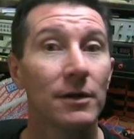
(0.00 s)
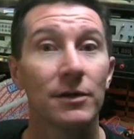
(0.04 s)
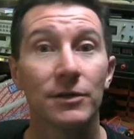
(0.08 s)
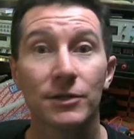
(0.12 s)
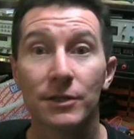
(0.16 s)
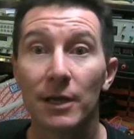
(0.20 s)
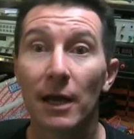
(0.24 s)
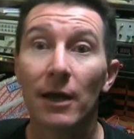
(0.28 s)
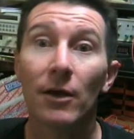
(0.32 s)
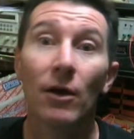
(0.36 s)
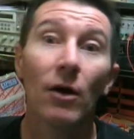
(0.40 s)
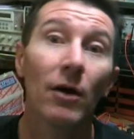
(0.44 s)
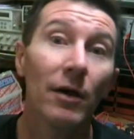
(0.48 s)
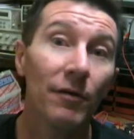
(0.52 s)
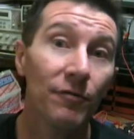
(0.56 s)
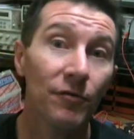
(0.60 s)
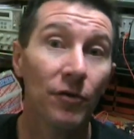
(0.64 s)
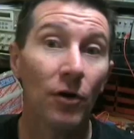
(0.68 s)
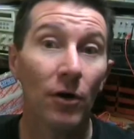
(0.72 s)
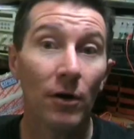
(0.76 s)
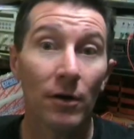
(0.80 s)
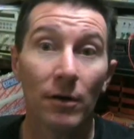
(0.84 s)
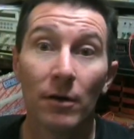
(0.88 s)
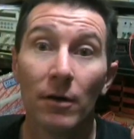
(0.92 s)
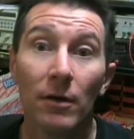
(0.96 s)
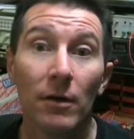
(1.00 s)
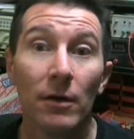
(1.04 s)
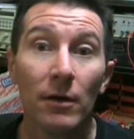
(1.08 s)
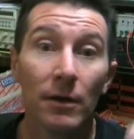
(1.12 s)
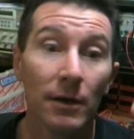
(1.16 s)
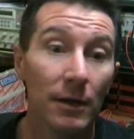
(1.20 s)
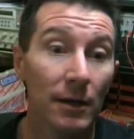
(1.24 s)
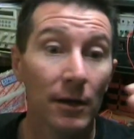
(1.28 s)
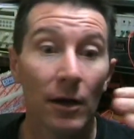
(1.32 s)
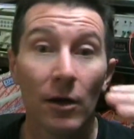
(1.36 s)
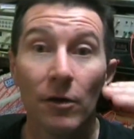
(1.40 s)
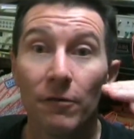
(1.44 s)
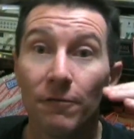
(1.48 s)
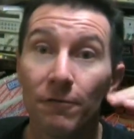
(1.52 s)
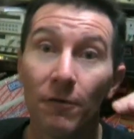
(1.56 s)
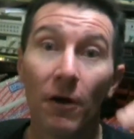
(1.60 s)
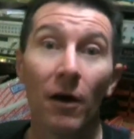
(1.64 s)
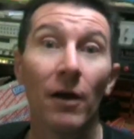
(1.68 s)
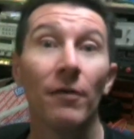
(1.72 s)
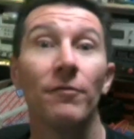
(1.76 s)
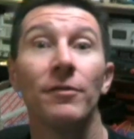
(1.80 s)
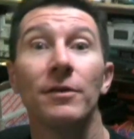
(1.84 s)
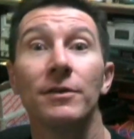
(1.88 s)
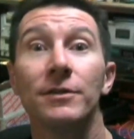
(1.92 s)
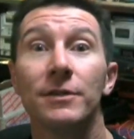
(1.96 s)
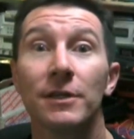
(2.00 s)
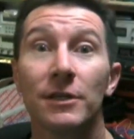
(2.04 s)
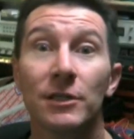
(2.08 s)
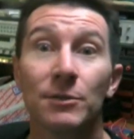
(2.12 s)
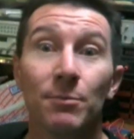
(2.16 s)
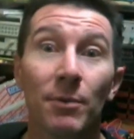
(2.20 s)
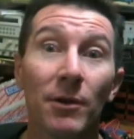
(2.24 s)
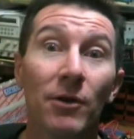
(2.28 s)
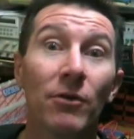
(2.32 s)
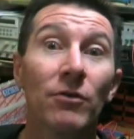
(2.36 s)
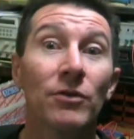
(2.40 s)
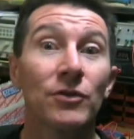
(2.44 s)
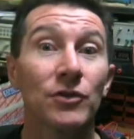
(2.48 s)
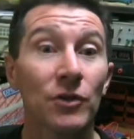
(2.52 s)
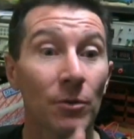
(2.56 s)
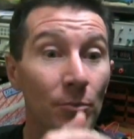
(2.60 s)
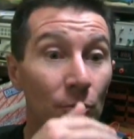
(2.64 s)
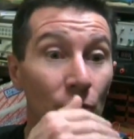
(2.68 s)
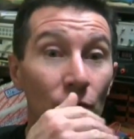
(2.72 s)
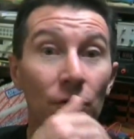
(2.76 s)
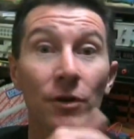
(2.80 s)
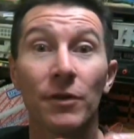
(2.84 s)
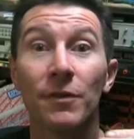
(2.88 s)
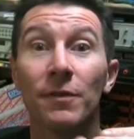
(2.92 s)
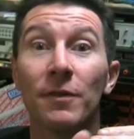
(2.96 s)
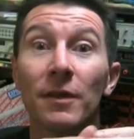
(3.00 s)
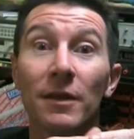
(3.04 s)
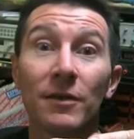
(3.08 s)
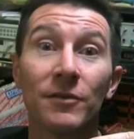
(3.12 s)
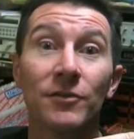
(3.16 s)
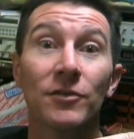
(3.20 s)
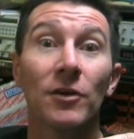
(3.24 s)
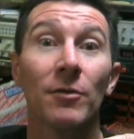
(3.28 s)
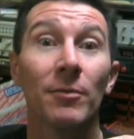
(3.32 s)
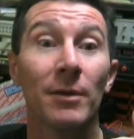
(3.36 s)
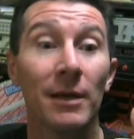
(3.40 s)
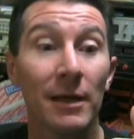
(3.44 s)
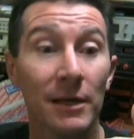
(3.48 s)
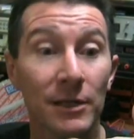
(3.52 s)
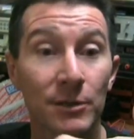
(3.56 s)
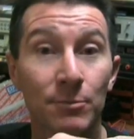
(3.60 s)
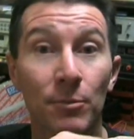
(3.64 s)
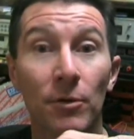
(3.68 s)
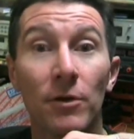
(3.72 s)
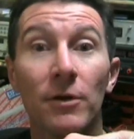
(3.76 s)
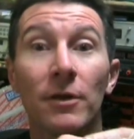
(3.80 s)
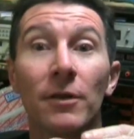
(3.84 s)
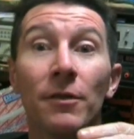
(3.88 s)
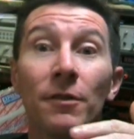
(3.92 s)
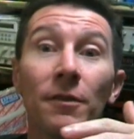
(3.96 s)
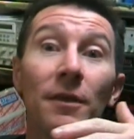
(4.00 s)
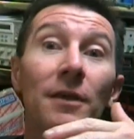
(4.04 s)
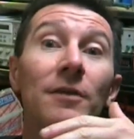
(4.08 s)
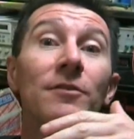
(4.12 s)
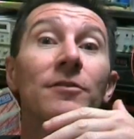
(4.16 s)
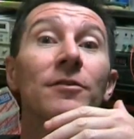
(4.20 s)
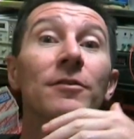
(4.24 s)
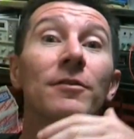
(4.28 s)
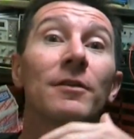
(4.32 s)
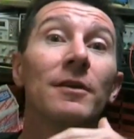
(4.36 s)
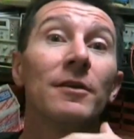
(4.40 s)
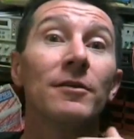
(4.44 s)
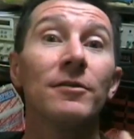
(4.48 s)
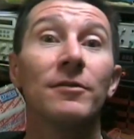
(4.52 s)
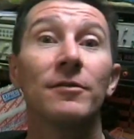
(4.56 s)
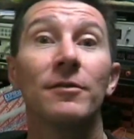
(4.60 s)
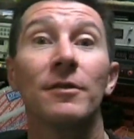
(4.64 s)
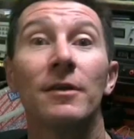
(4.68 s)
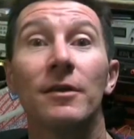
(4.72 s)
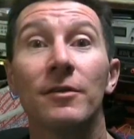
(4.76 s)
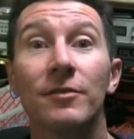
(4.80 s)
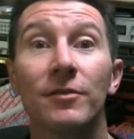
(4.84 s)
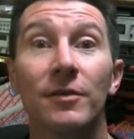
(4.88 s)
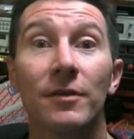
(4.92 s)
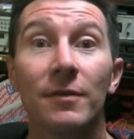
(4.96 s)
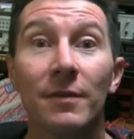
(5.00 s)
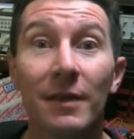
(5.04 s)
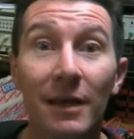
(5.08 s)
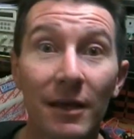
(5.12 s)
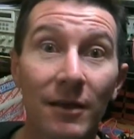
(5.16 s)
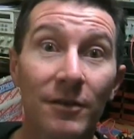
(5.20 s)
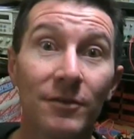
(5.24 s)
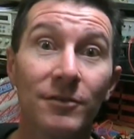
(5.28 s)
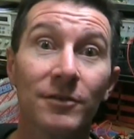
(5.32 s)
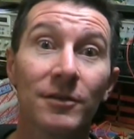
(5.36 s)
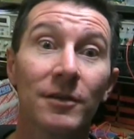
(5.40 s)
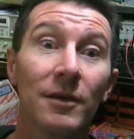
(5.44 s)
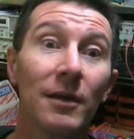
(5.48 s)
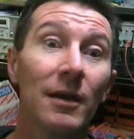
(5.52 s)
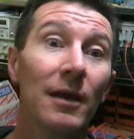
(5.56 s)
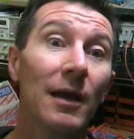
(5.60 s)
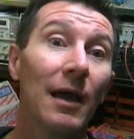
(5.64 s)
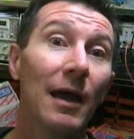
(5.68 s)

Say, I've got, you know, five years experience. I'm good at this. I'm an expert in this, this, this, and this.